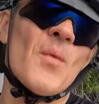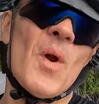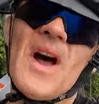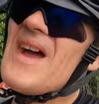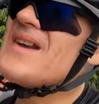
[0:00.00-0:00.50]

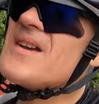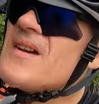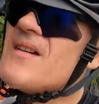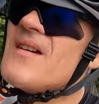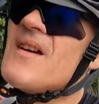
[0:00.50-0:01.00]
ride
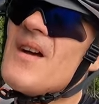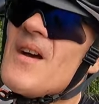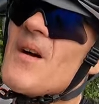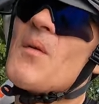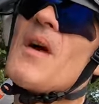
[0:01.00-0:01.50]

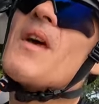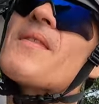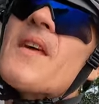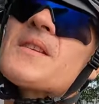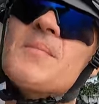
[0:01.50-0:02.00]

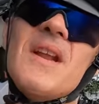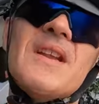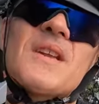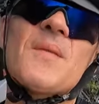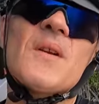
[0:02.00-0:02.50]
with as
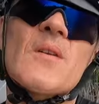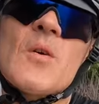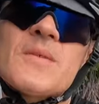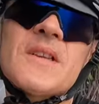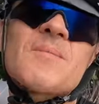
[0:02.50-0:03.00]
many different
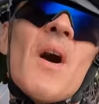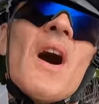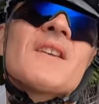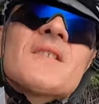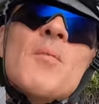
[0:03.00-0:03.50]
groups as
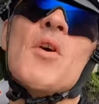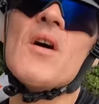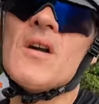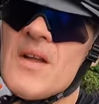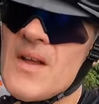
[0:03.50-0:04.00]

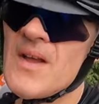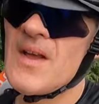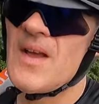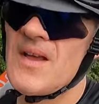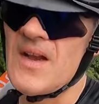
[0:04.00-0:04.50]
possible.
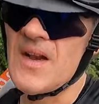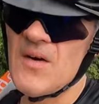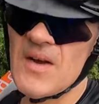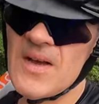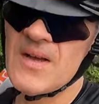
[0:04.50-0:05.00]
You
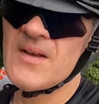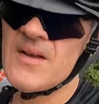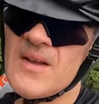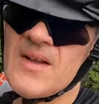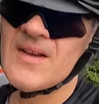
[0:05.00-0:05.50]
know,
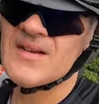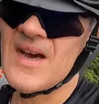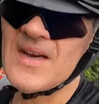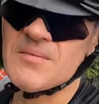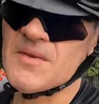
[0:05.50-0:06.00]

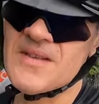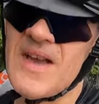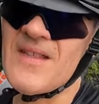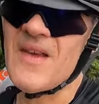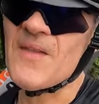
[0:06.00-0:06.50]
guys will
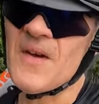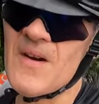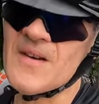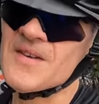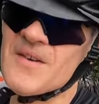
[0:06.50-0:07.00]
say that
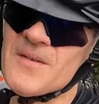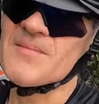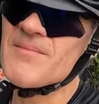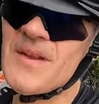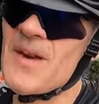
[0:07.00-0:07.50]
there are
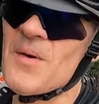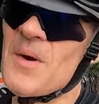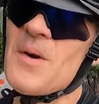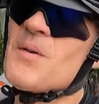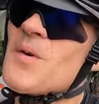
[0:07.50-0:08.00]
certain, you know,
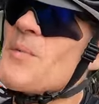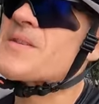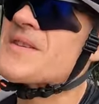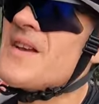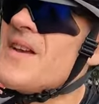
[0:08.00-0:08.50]
road
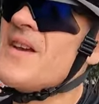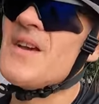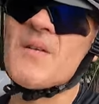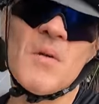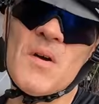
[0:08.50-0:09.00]
groups,
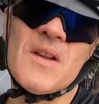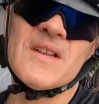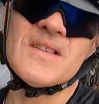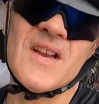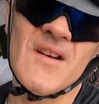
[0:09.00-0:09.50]

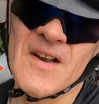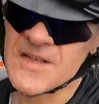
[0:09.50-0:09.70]
roadies that are